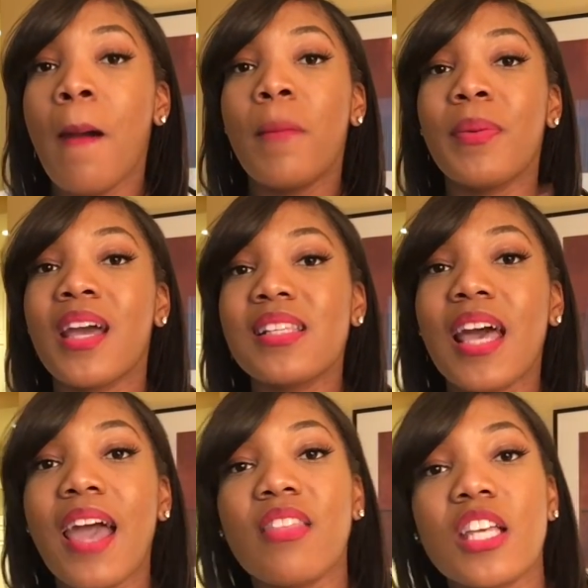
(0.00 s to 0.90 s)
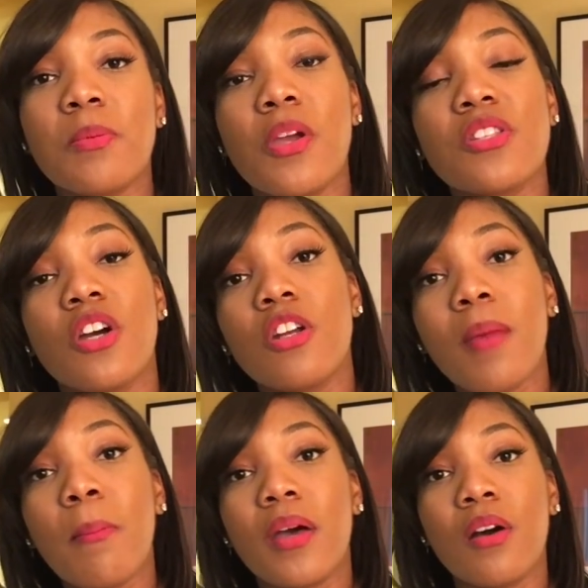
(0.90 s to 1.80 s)
But because I had that experience under
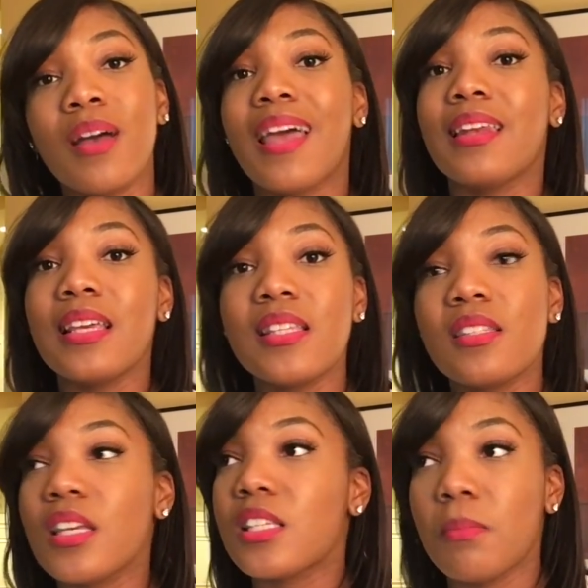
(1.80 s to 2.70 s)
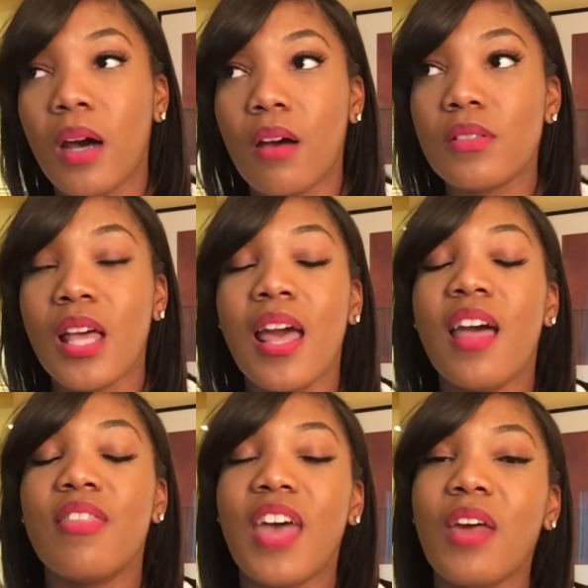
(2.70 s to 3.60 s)
my belt, at least 6 months,
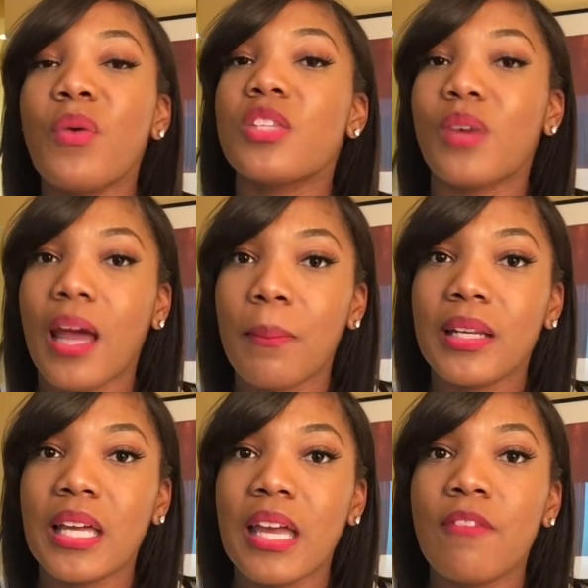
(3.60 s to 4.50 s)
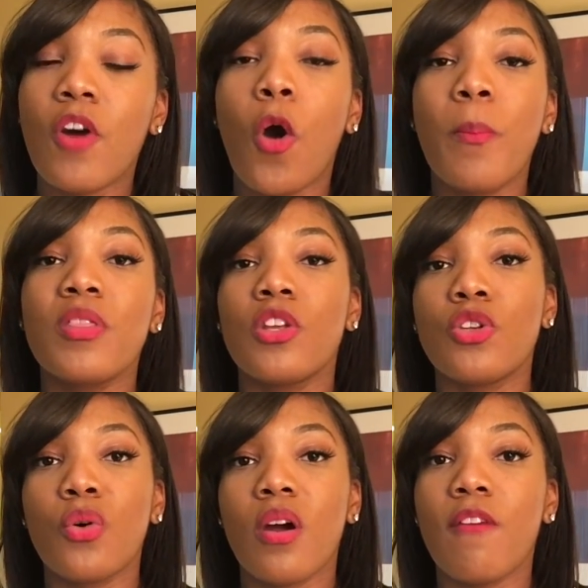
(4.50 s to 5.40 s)
that is what I believe opened the
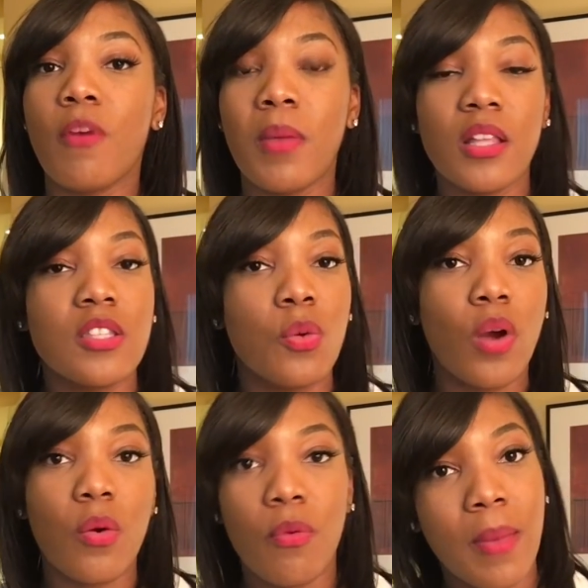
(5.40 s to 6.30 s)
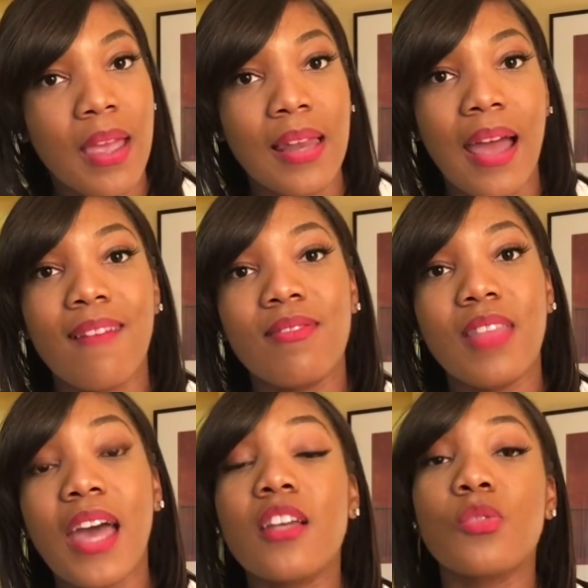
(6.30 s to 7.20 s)
door for me to work with mainline.
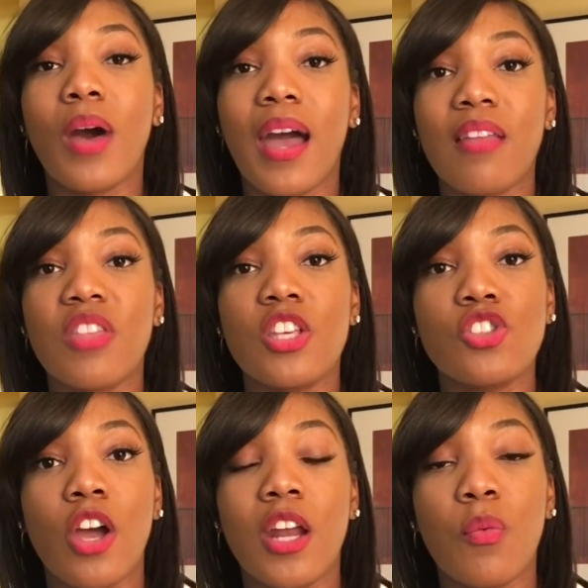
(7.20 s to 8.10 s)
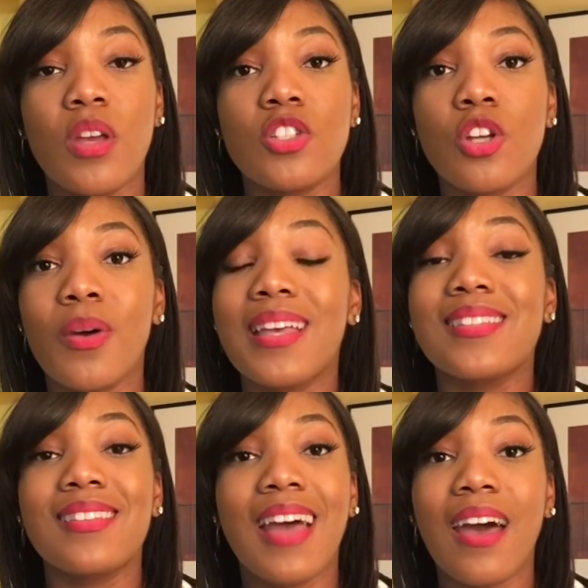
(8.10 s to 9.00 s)
That is why I think starting at regional is
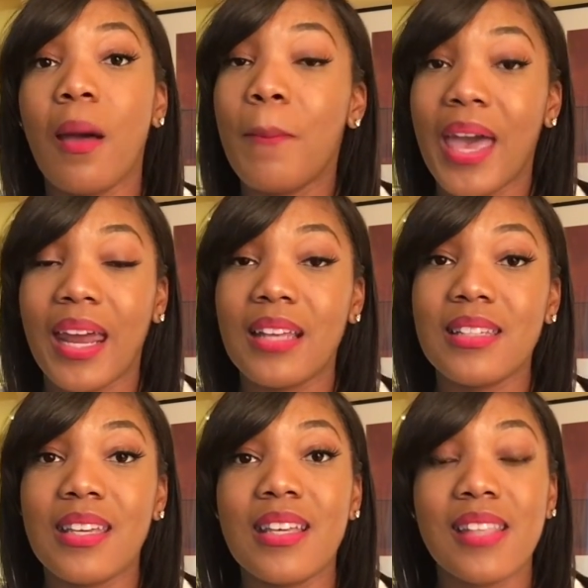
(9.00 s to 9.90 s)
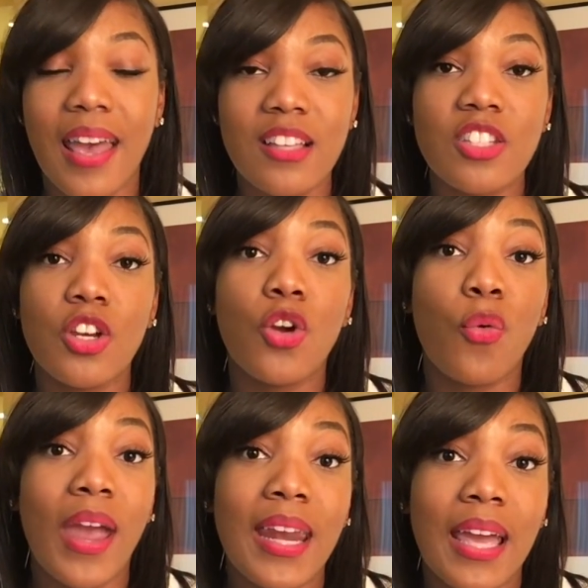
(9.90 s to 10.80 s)
not a bad idea. It's actually a
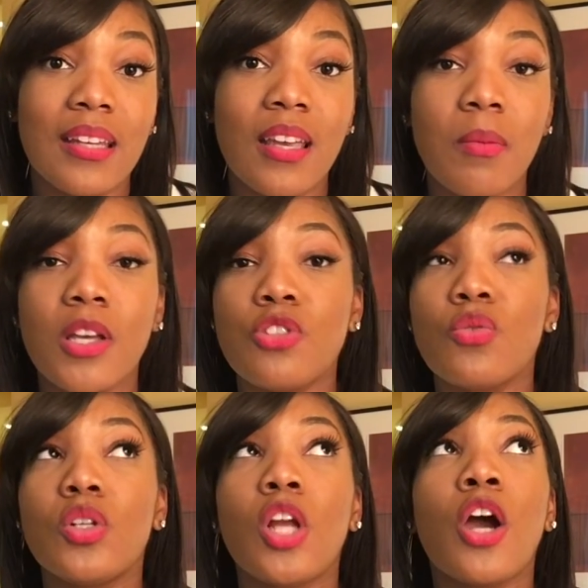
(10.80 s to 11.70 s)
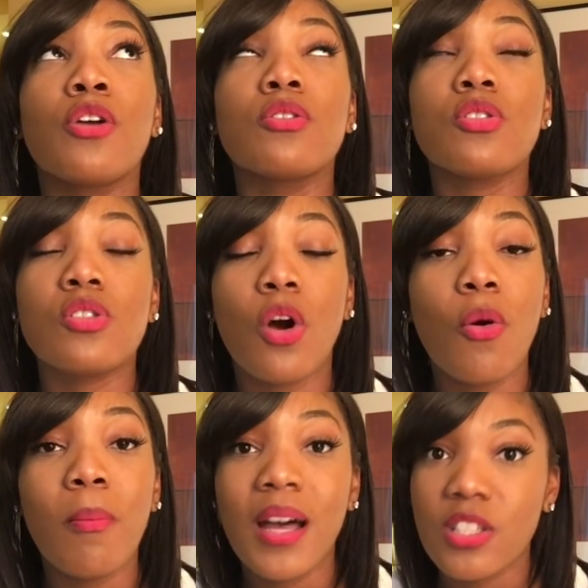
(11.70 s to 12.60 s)
great idea, because you learn so
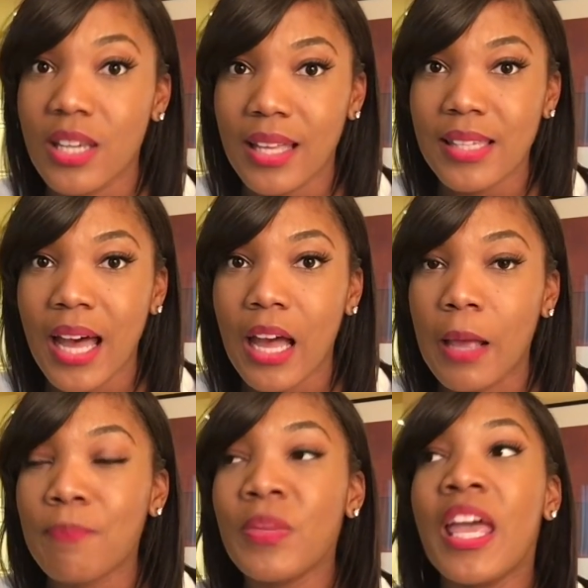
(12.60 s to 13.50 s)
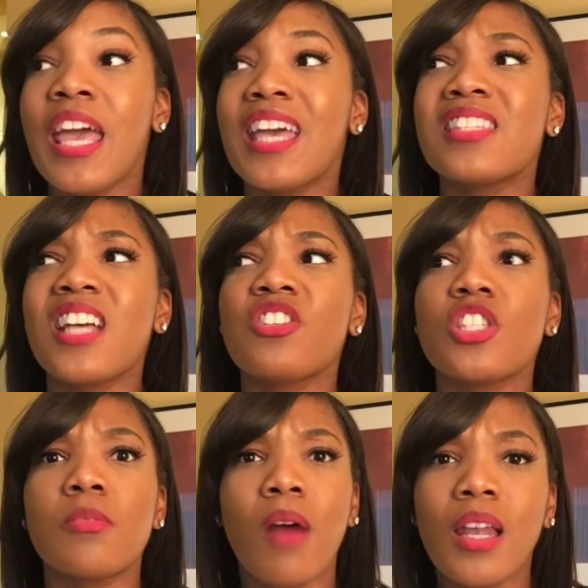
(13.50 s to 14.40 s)
much in that time, in such a
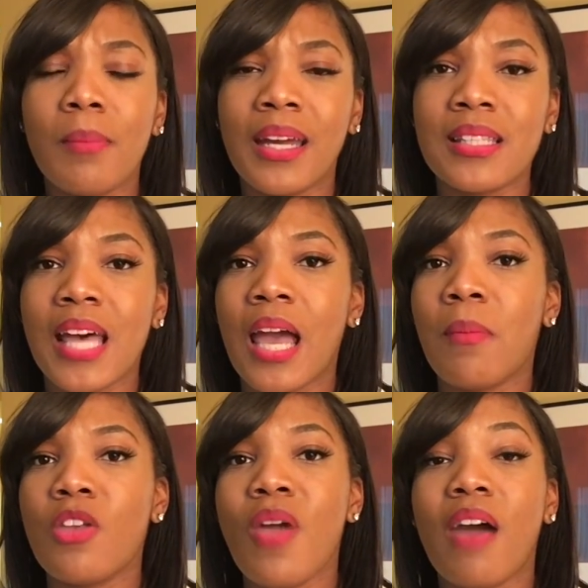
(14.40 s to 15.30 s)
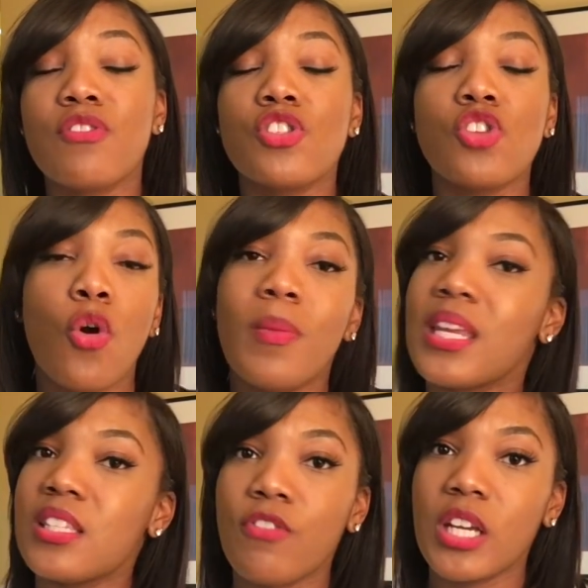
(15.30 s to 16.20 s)
small amount of time, and you have so
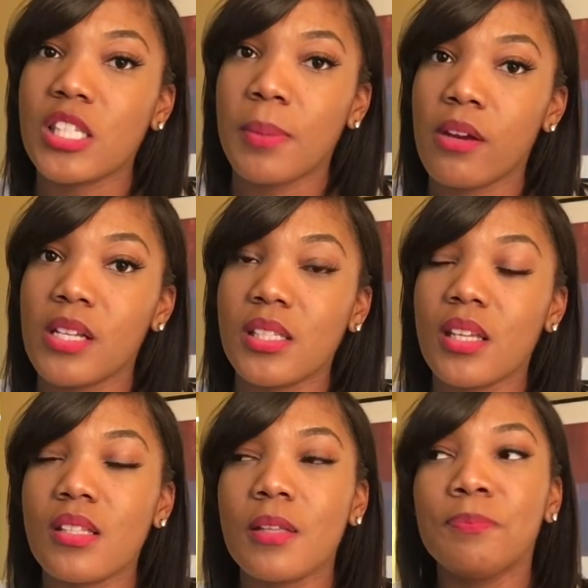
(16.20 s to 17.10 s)
many different experiences.